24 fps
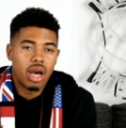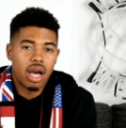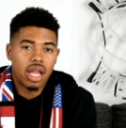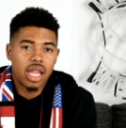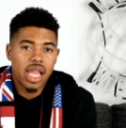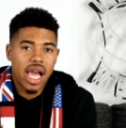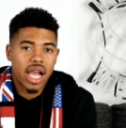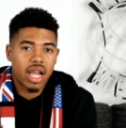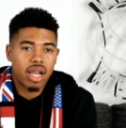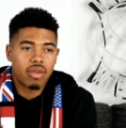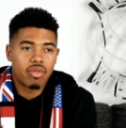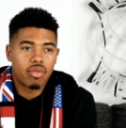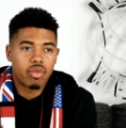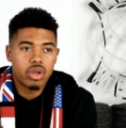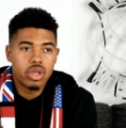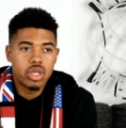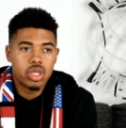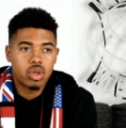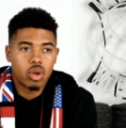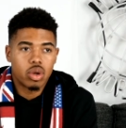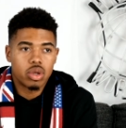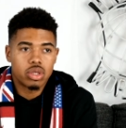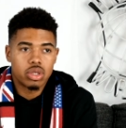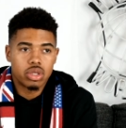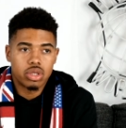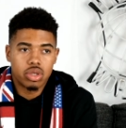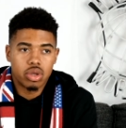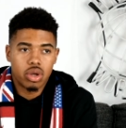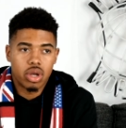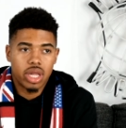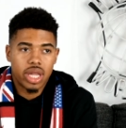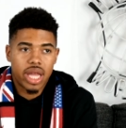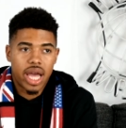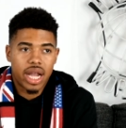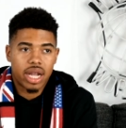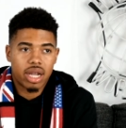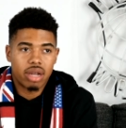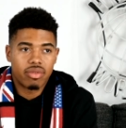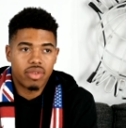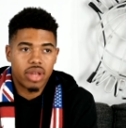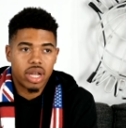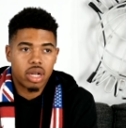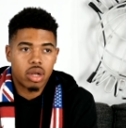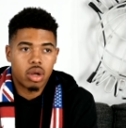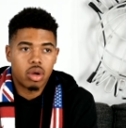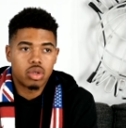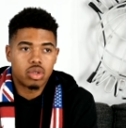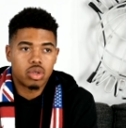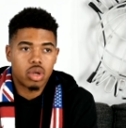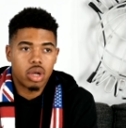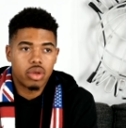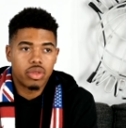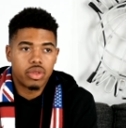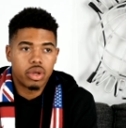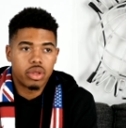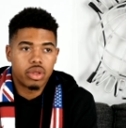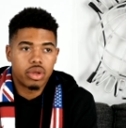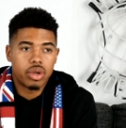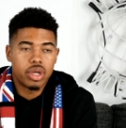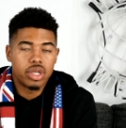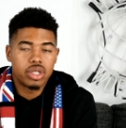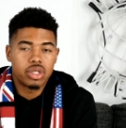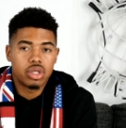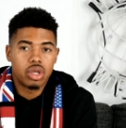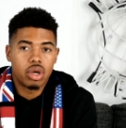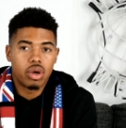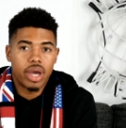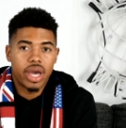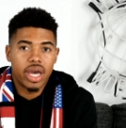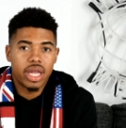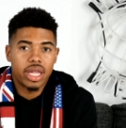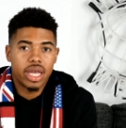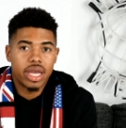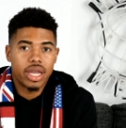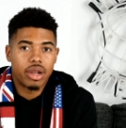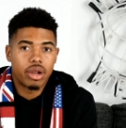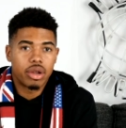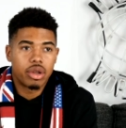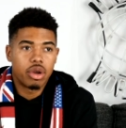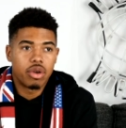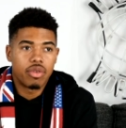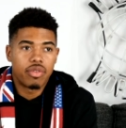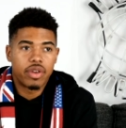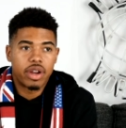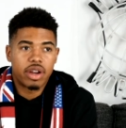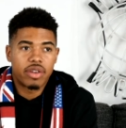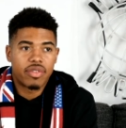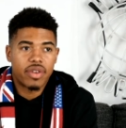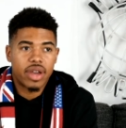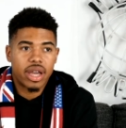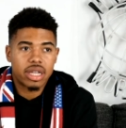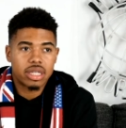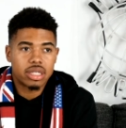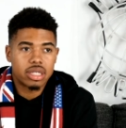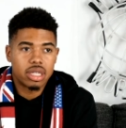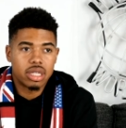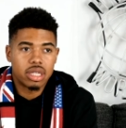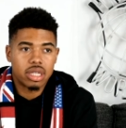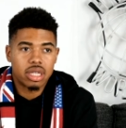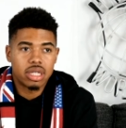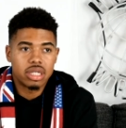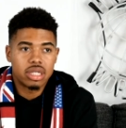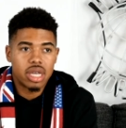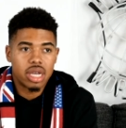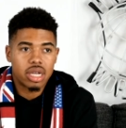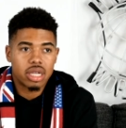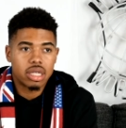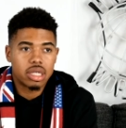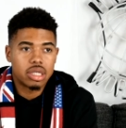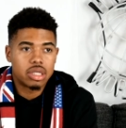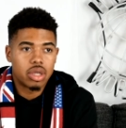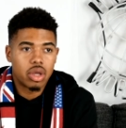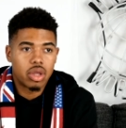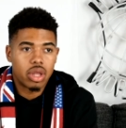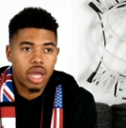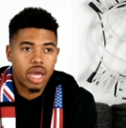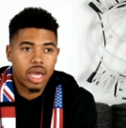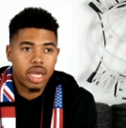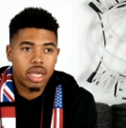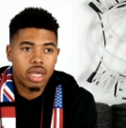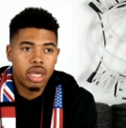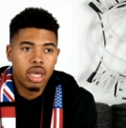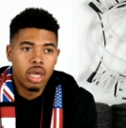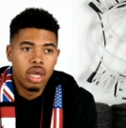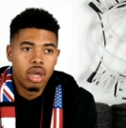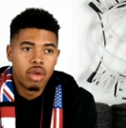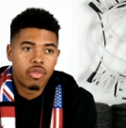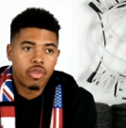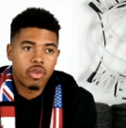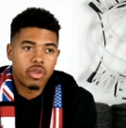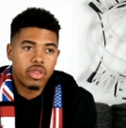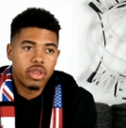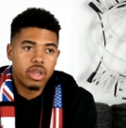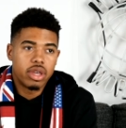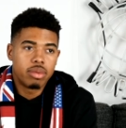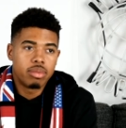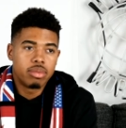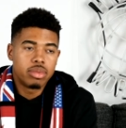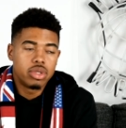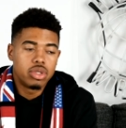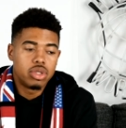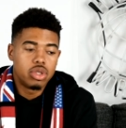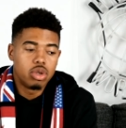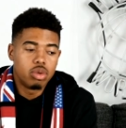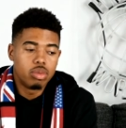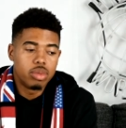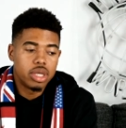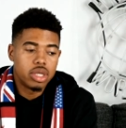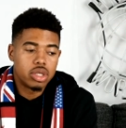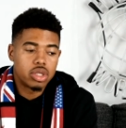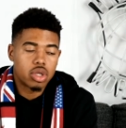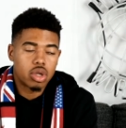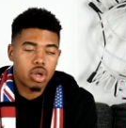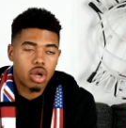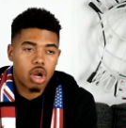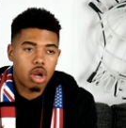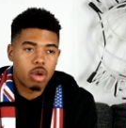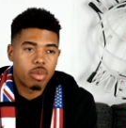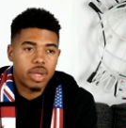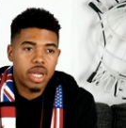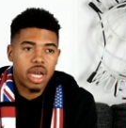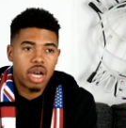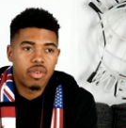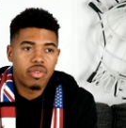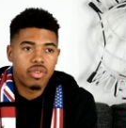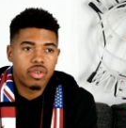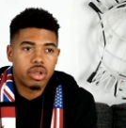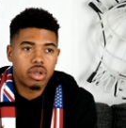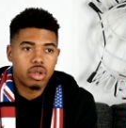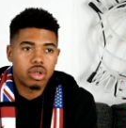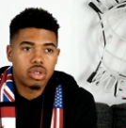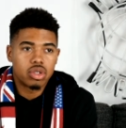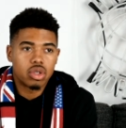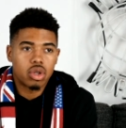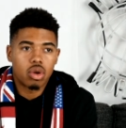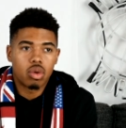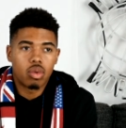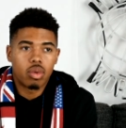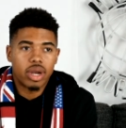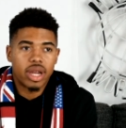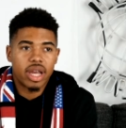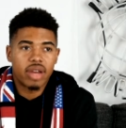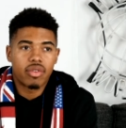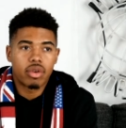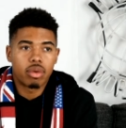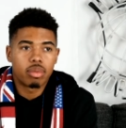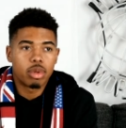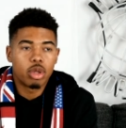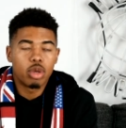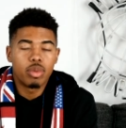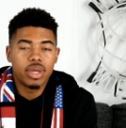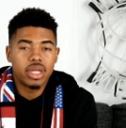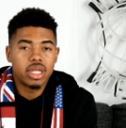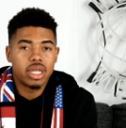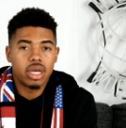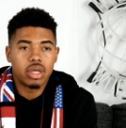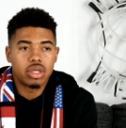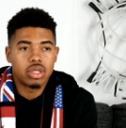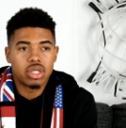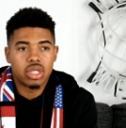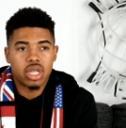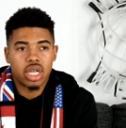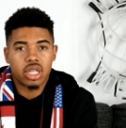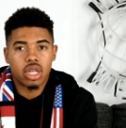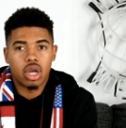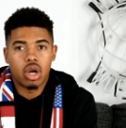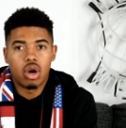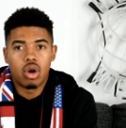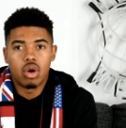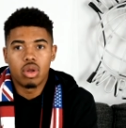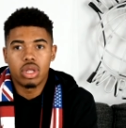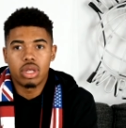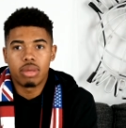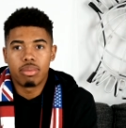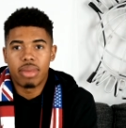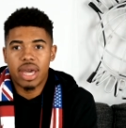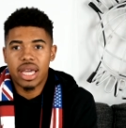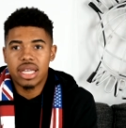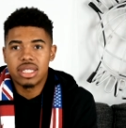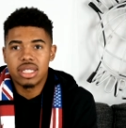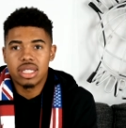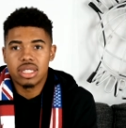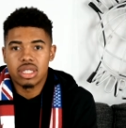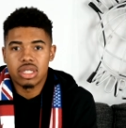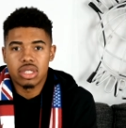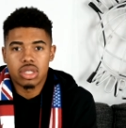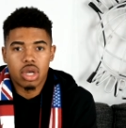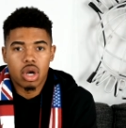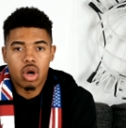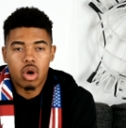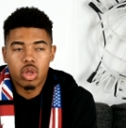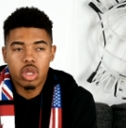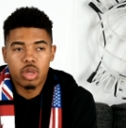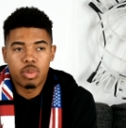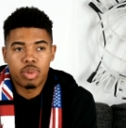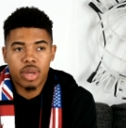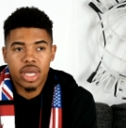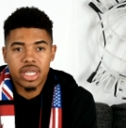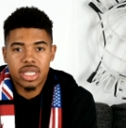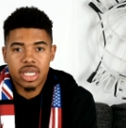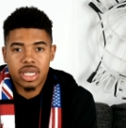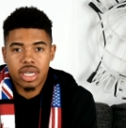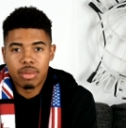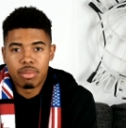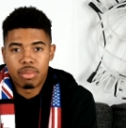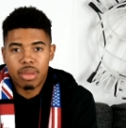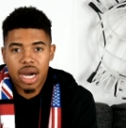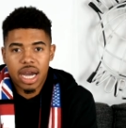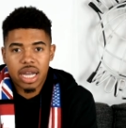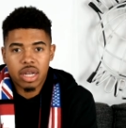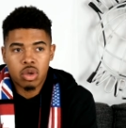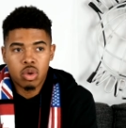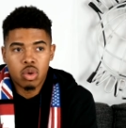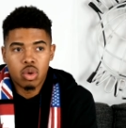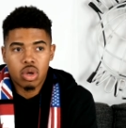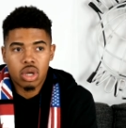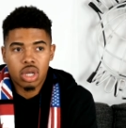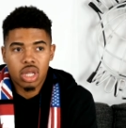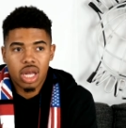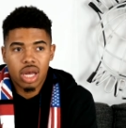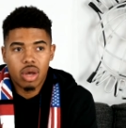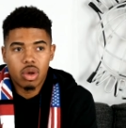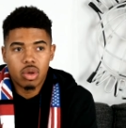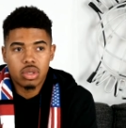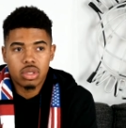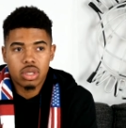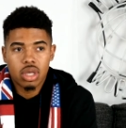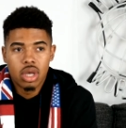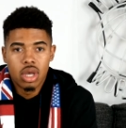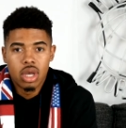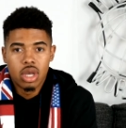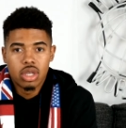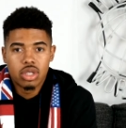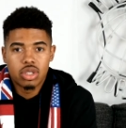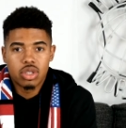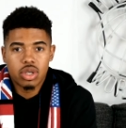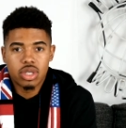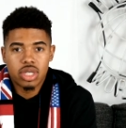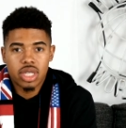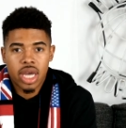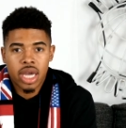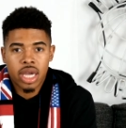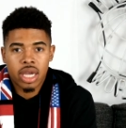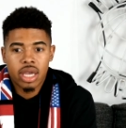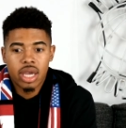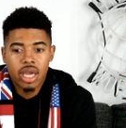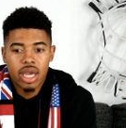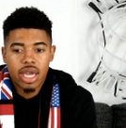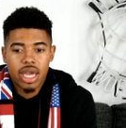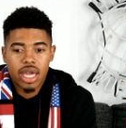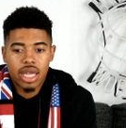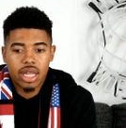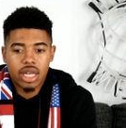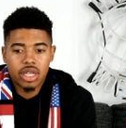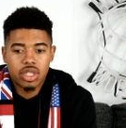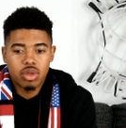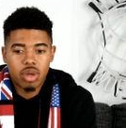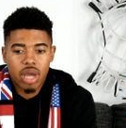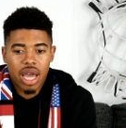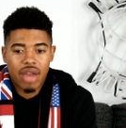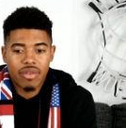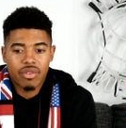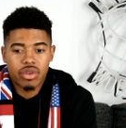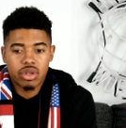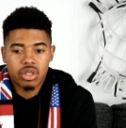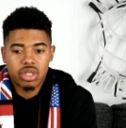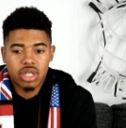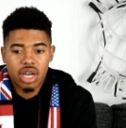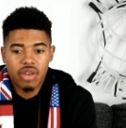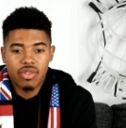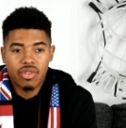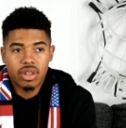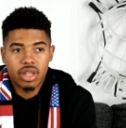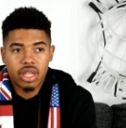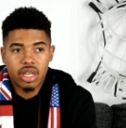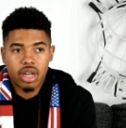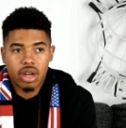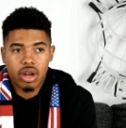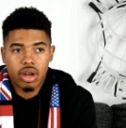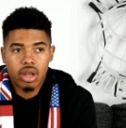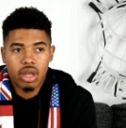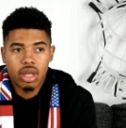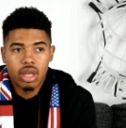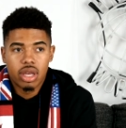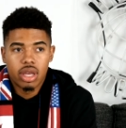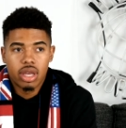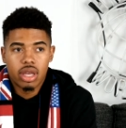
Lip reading: a lack of resources or a lack of like culture out there. There is no LA or no Fairfax in Kentucky. So like for them, Zoomies or Urban Outfitters or whatever, Bloomingdale's is like the only, Macy's is the only place they can buy cool clothes. So it's like, unless you have your stuff in there,